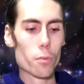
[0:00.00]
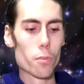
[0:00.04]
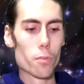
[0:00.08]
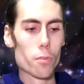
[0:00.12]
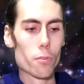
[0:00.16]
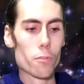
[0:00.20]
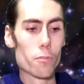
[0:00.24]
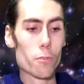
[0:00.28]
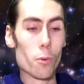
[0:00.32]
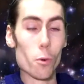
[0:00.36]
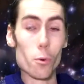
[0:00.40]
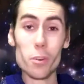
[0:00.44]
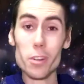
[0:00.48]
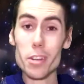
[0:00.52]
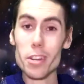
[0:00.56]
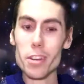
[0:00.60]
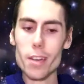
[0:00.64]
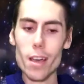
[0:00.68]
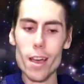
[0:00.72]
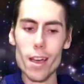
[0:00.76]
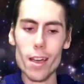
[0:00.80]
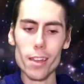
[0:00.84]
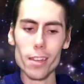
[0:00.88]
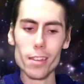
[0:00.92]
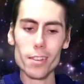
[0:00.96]

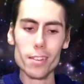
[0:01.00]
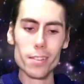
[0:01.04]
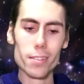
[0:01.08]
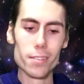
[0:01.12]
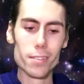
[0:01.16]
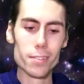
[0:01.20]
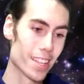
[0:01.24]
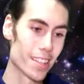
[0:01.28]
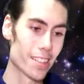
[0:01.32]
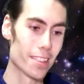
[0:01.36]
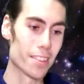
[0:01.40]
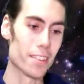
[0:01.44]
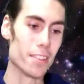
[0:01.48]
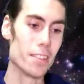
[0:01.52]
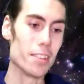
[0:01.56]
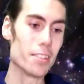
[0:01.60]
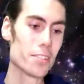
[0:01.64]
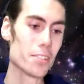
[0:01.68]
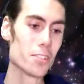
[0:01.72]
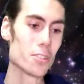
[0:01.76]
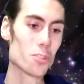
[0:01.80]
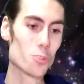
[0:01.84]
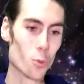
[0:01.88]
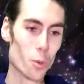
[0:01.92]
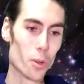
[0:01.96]
49.
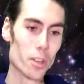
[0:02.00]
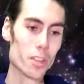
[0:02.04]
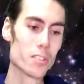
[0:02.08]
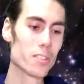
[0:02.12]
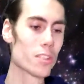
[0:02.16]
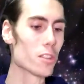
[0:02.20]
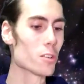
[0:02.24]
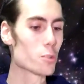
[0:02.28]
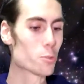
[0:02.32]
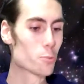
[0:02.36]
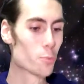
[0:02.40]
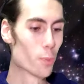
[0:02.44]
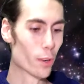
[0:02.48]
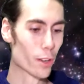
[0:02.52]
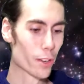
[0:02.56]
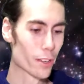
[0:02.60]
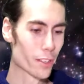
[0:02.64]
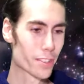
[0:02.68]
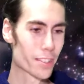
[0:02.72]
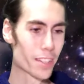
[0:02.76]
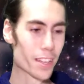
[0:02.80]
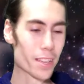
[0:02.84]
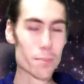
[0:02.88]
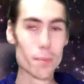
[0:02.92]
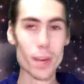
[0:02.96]
This is one of those
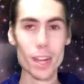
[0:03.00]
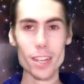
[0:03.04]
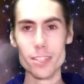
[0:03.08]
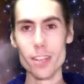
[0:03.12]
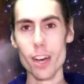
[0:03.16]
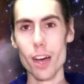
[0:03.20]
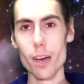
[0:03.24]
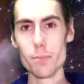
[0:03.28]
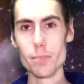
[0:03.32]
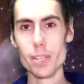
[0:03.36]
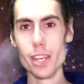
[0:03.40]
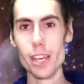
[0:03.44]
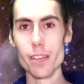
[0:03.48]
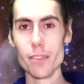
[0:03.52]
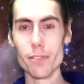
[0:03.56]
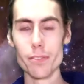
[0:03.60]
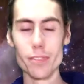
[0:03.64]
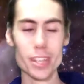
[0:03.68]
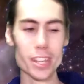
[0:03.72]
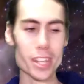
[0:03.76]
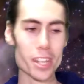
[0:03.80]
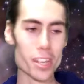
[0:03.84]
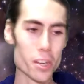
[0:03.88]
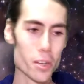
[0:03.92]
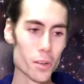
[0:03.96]
books in my top 10
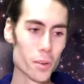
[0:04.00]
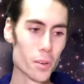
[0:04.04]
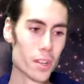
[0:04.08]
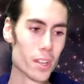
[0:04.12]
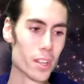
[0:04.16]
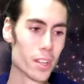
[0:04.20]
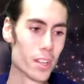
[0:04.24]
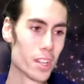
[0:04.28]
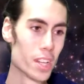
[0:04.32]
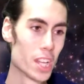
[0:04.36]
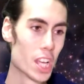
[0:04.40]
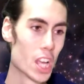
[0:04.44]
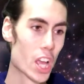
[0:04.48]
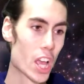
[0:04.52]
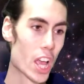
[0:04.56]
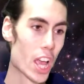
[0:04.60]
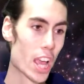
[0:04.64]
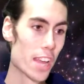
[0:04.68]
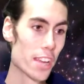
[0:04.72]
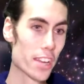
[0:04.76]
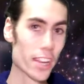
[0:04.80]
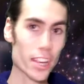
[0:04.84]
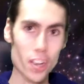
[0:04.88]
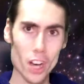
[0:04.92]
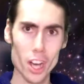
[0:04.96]
video,
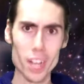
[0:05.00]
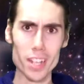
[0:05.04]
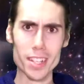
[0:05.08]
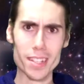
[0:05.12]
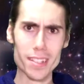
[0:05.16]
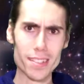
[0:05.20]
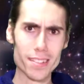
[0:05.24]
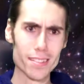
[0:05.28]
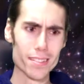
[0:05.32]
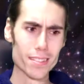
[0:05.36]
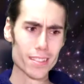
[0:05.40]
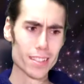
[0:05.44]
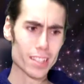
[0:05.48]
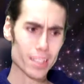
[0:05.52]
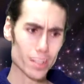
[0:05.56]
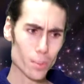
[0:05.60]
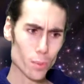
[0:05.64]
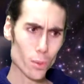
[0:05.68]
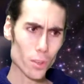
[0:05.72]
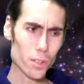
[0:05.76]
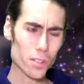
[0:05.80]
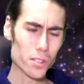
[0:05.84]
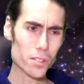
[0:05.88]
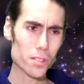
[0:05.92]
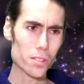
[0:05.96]
and I got it. It
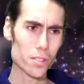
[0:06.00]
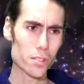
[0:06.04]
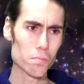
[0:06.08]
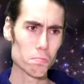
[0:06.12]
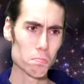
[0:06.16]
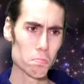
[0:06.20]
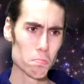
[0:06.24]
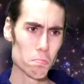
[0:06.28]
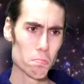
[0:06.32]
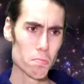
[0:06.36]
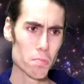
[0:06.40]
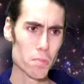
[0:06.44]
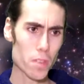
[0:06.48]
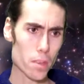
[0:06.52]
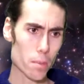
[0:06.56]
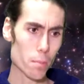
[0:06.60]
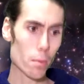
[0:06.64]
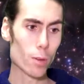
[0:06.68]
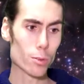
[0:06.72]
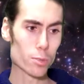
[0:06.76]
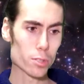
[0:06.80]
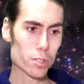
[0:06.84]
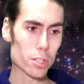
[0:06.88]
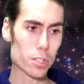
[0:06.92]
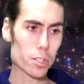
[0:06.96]
was the
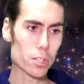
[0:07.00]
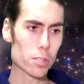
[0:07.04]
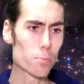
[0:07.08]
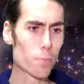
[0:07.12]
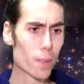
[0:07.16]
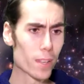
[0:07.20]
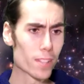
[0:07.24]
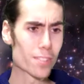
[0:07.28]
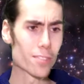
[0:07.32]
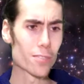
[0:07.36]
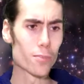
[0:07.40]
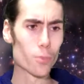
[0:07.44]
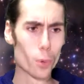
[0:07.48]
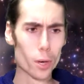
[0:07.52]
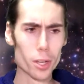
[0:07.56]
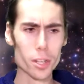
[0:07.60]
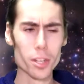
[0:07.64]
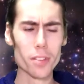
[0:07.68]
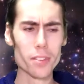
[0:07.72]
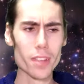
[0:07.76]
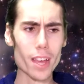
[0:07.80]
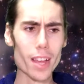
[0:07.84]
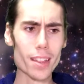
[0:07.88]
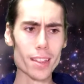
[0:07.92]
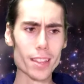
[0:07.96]
most expensive one
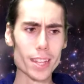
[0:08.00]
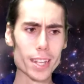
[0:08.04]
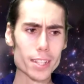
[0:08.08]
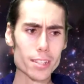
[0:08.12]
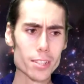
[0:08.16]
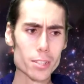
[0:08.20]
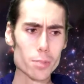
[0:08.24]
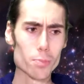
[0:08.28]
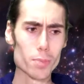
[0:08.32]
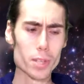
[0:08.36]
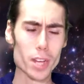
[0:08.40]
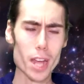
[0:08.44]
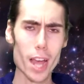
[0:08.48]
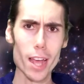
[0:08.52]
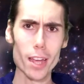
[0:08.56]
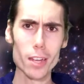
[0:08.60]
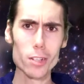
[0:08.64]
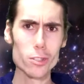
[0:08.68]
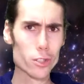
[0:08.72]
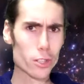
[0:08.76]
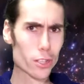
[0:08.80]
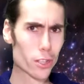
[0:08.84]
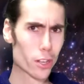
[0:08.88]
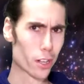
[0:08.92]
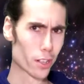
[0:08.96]
on that list, but I
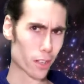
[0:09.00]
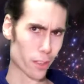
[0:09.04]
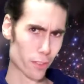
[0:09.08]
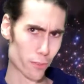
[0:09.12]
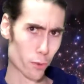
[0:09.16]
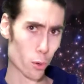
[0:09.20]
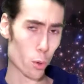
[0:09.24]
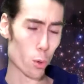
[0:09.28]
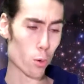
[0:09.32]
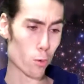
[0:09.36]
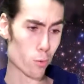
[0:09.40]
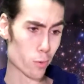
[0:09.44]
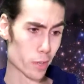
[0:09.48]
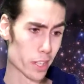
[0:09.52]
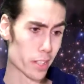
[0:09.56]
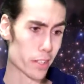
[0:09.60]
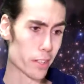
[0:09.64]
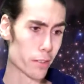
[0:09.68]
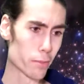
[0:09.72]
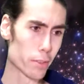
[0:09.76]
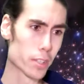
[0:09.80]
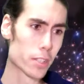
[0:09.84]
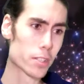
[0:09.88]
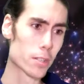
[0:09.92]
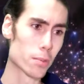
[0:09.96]
actually got it for a really
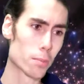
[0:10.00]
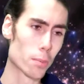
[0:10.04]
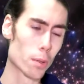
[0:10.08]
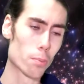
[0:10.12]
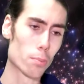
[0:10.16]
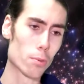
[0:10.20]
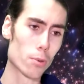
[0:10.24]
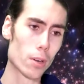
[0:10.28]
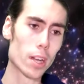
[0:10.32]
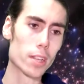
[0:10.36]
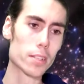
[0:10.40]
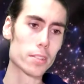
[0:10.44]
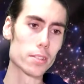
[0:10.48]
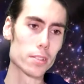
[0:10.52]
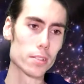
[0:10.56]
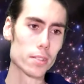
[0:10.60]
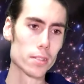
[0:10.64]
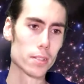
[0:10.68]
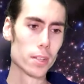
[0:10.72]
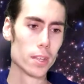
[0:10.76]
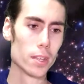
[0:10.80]
reasonable price.